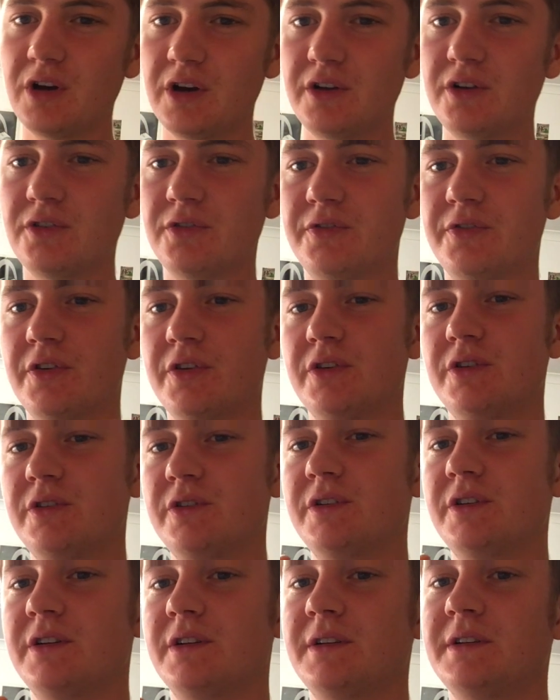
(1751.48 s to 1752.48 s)
load of
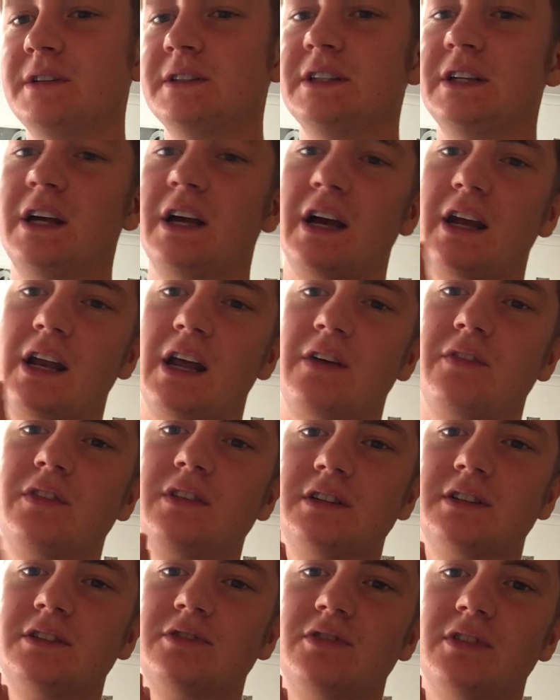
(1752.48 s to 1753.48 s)
food and
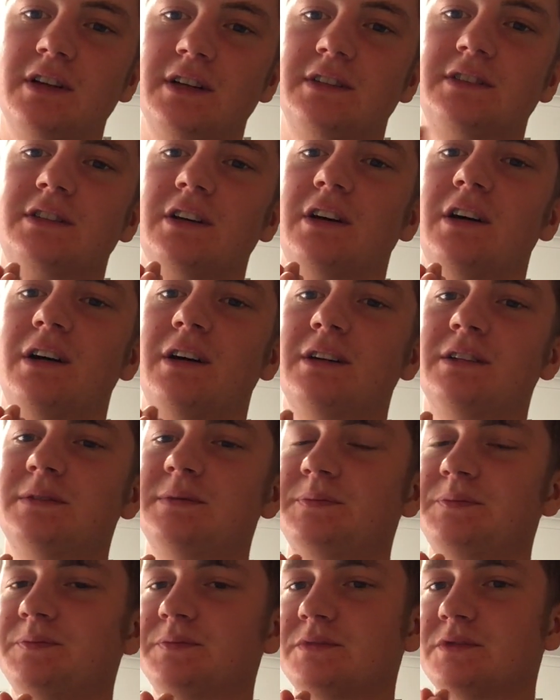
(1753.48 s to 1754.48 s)
having to restart.
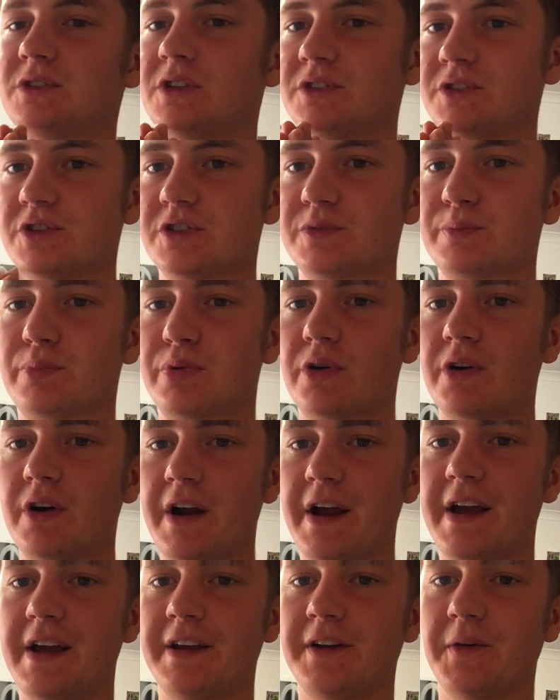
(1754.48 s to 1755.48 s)
So just
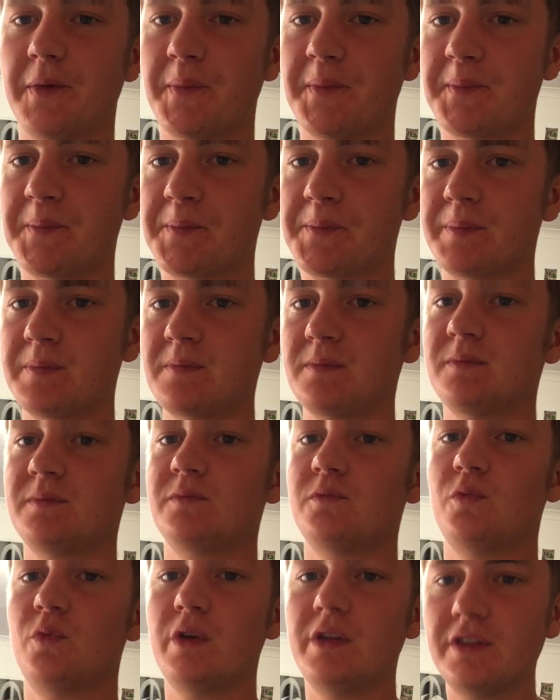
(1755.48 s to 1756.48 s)
pray
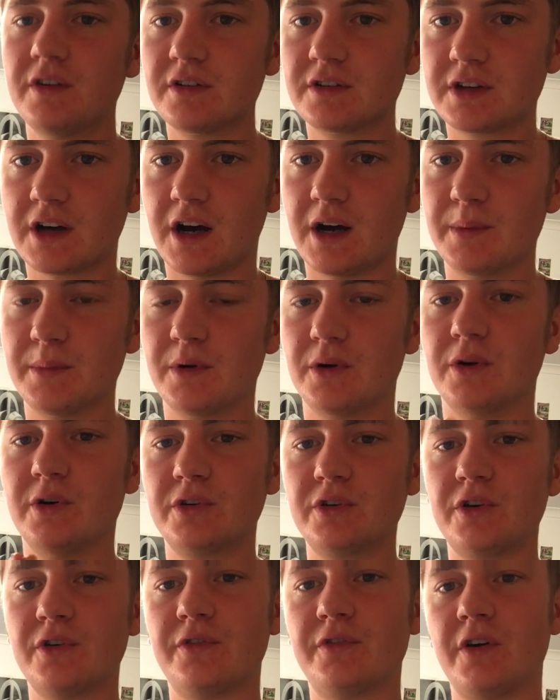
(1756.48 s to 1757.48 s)
with your timer
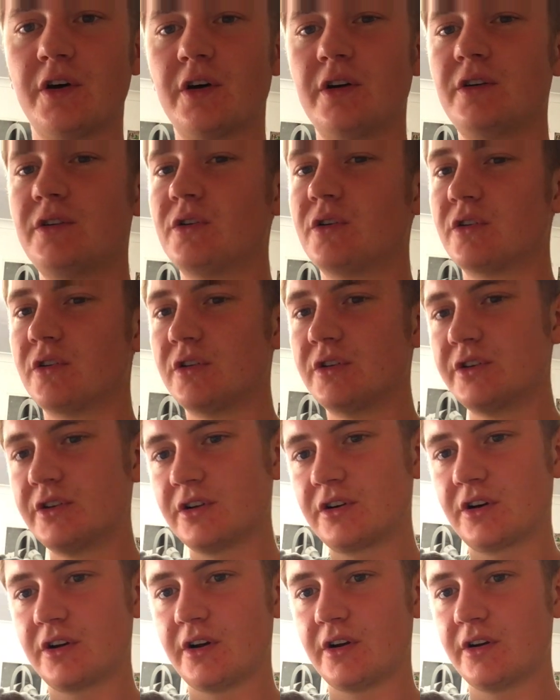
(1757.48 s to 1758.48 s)
on your phone or on your
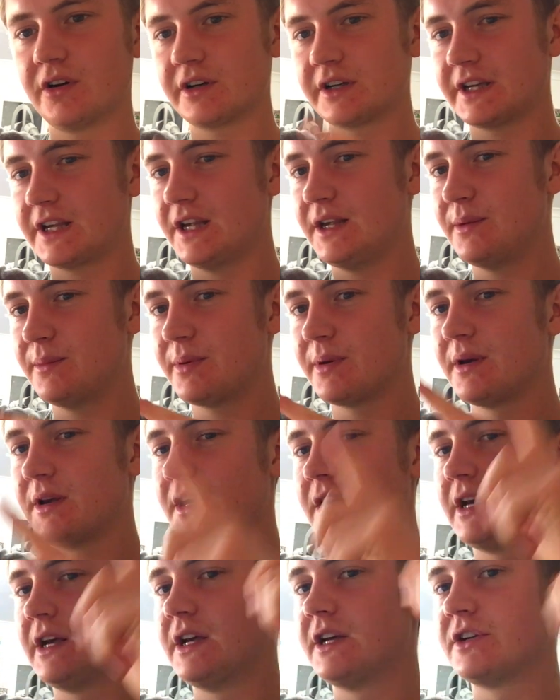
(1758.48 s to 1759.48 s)
clock. Keep
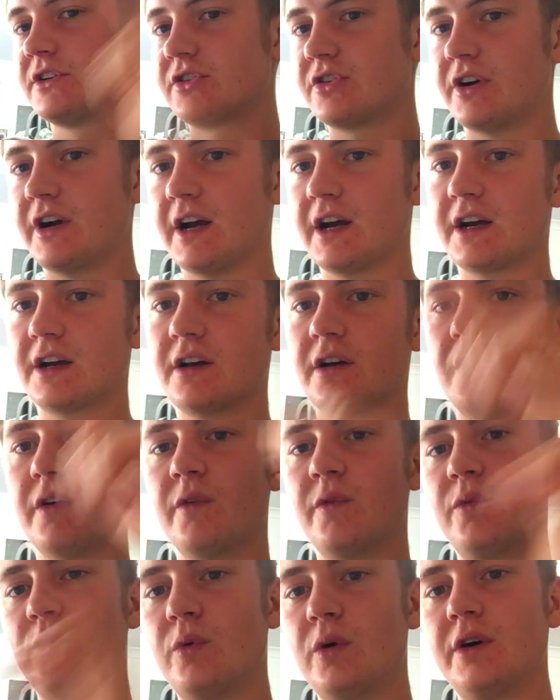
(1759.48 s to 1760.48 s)
track
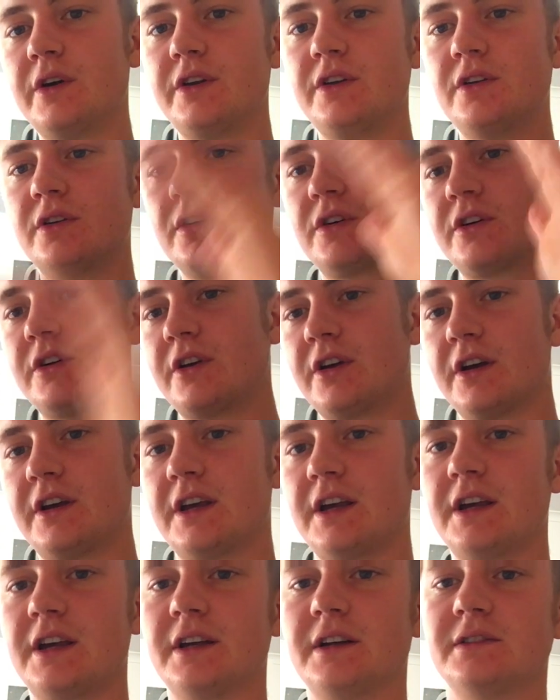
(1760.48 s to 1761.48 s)
of what you're
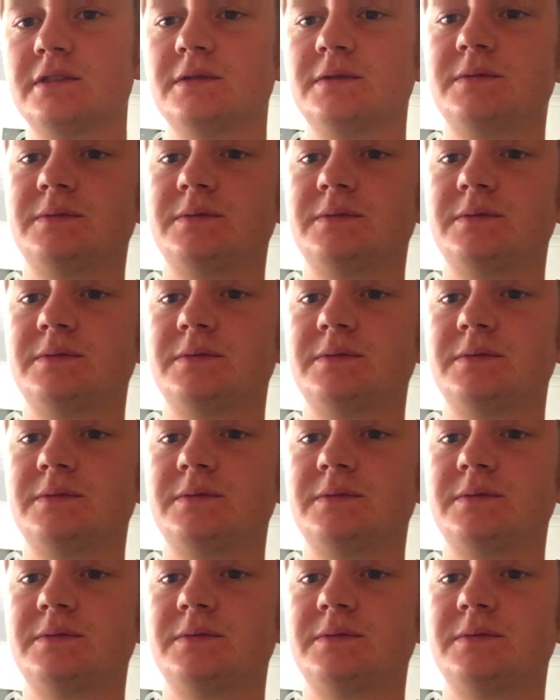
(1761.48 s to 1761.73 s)
cooking.